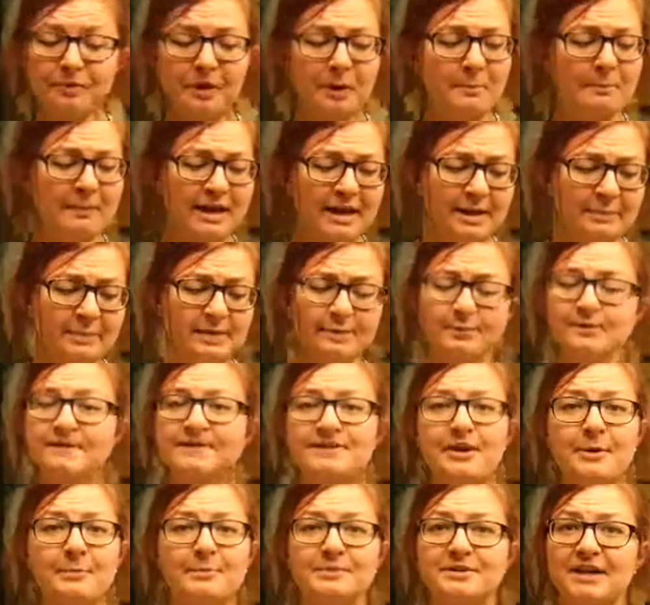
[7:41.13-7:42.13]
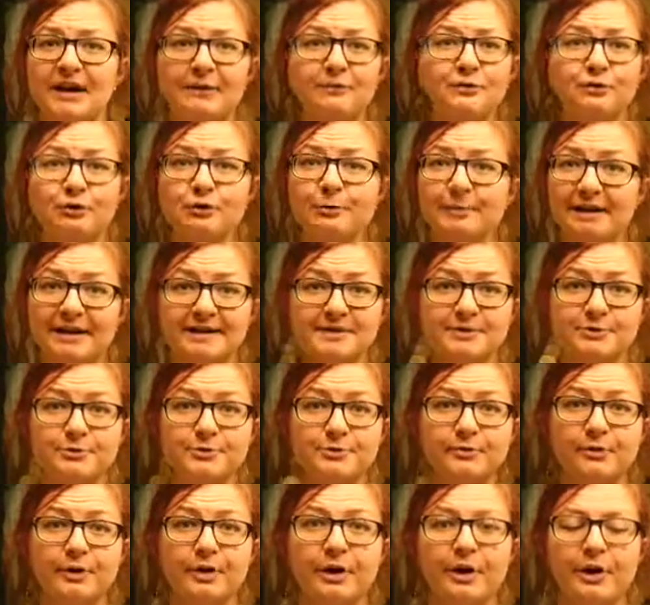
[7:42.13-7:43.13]
Maybe it was dumped after a
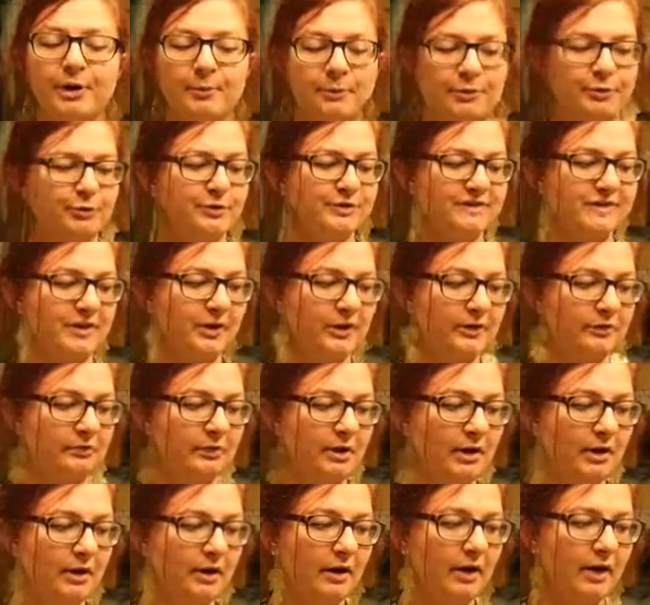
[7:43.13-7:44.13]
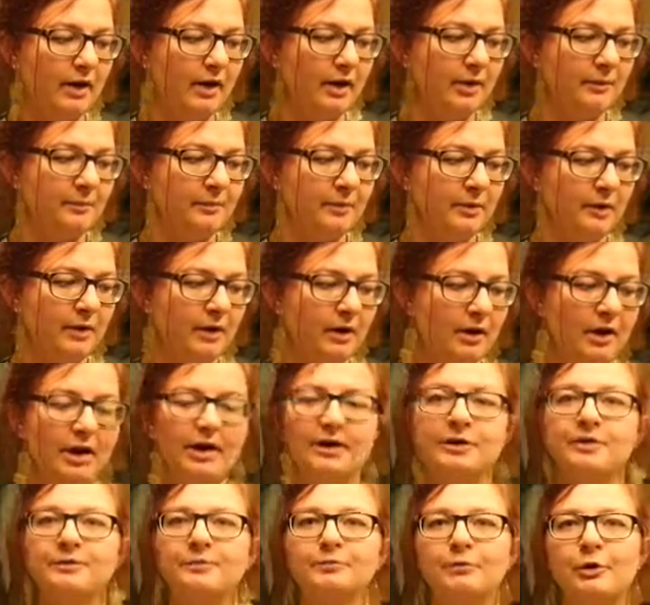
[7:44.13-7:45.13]
battle, but also
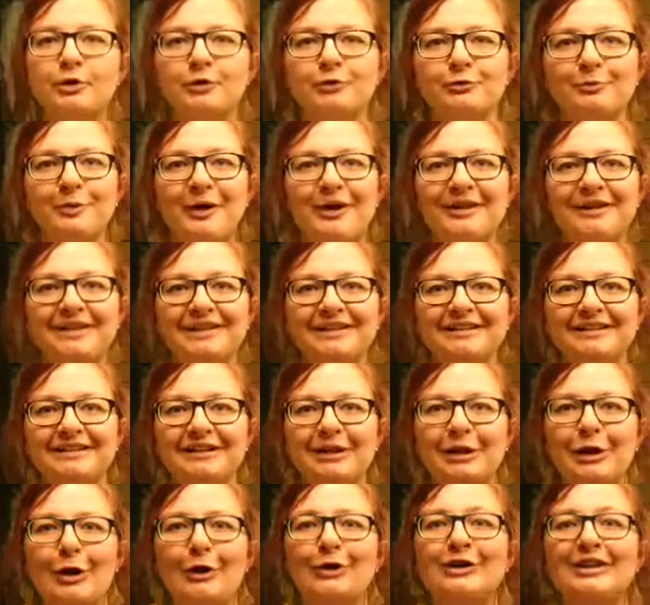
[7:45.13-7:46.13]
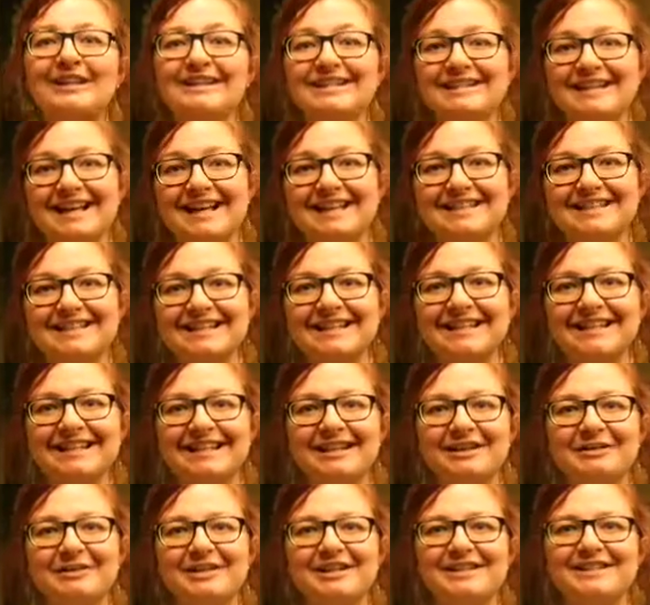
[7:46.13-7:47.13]
one of my longest lasting
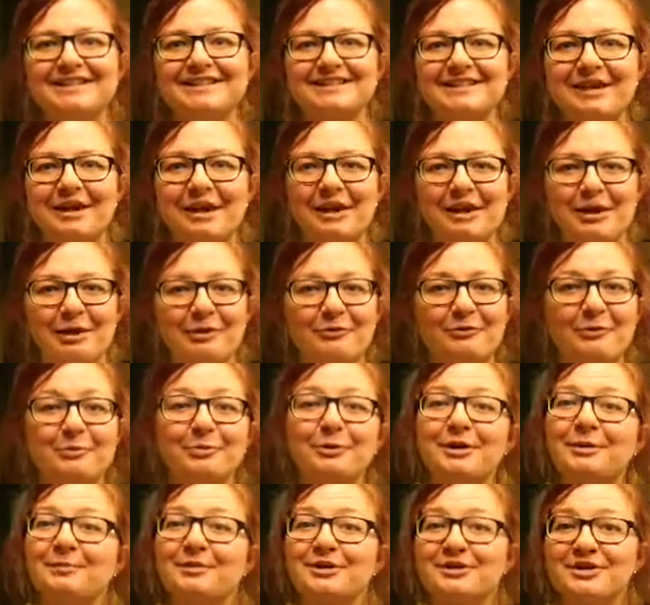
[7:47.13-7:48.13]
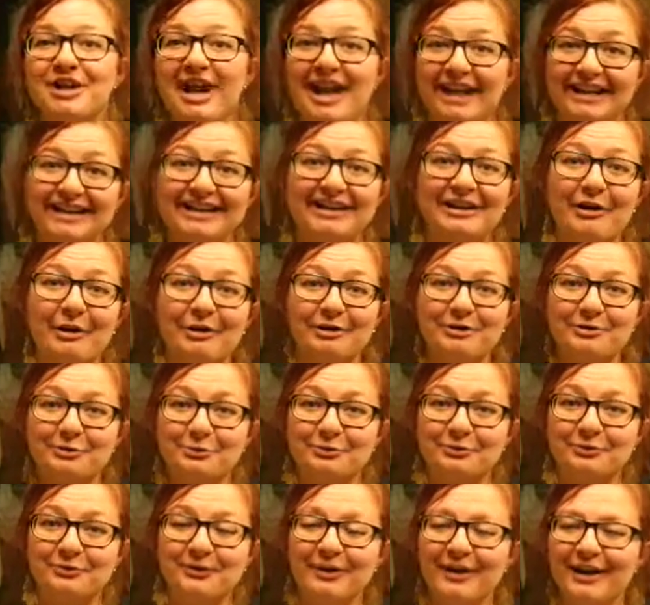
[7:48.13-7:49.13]
theories for pretty much any kind
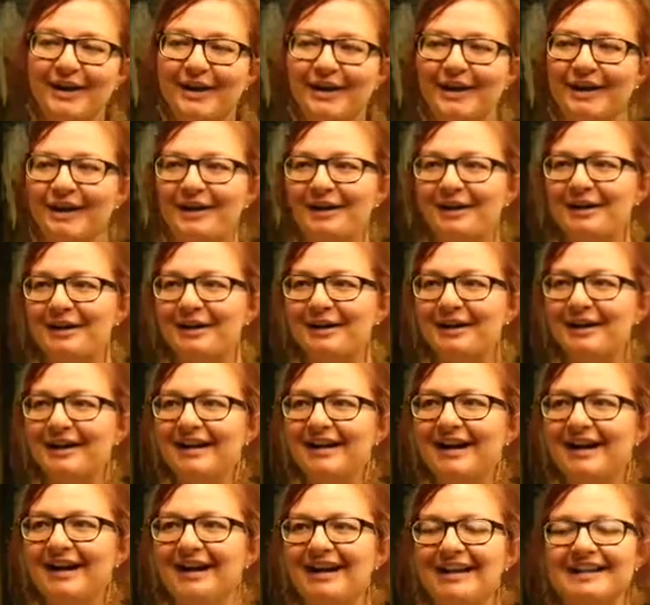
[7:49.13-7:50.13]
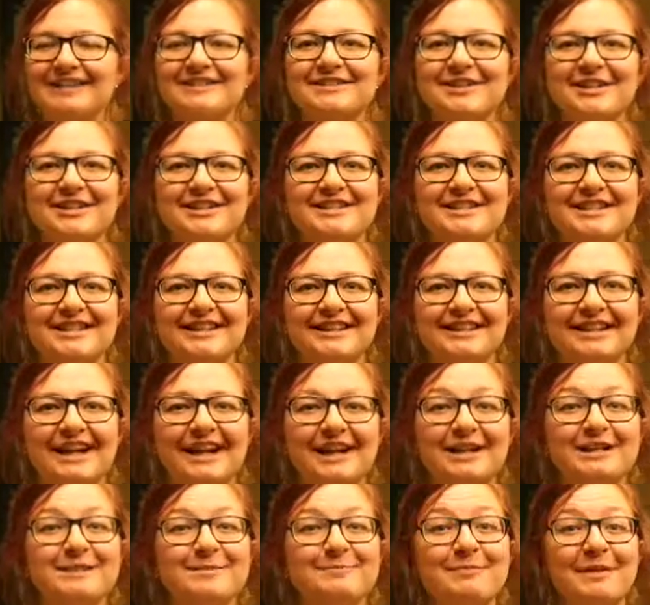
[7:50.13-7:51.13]
of exciting,
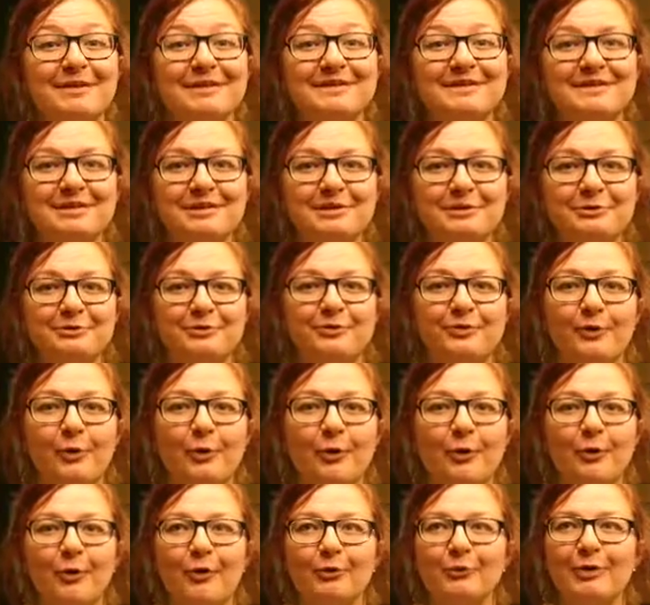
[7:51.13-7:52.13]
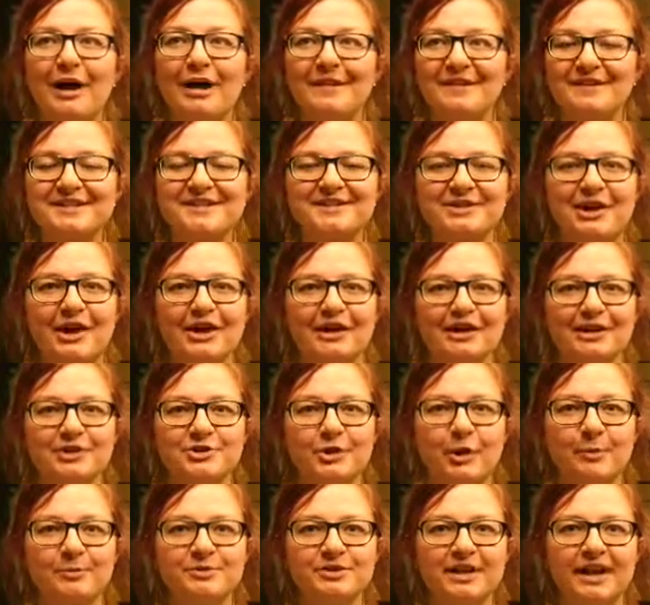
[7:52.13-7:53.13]
expensive, or rather stylish
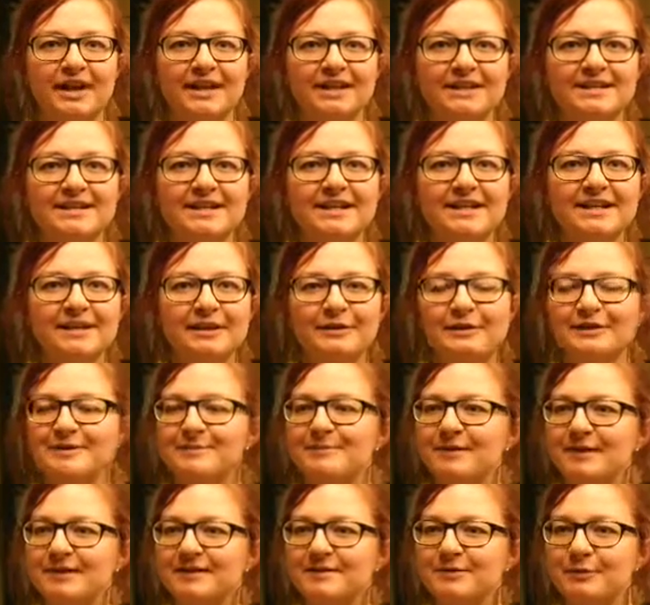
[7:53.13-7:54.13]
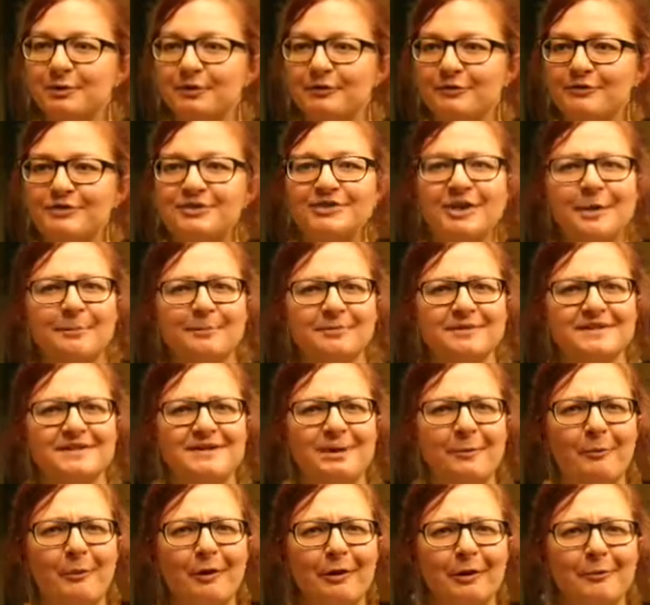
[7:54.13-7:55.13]
object that's been sort of dumped
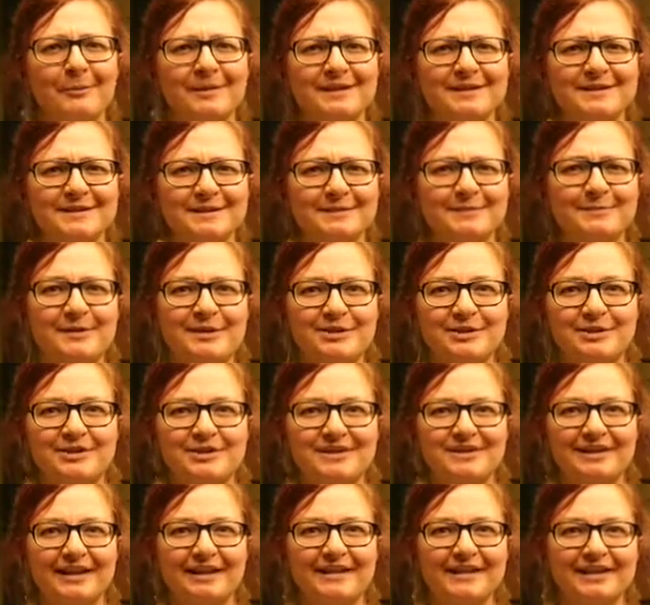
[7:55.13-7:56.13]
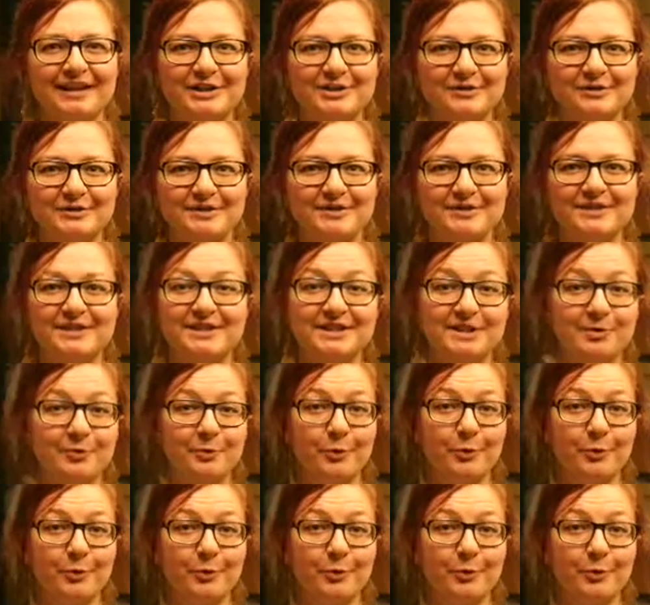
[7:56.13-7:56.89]
somewhere a bit suspicious, like the edge of the city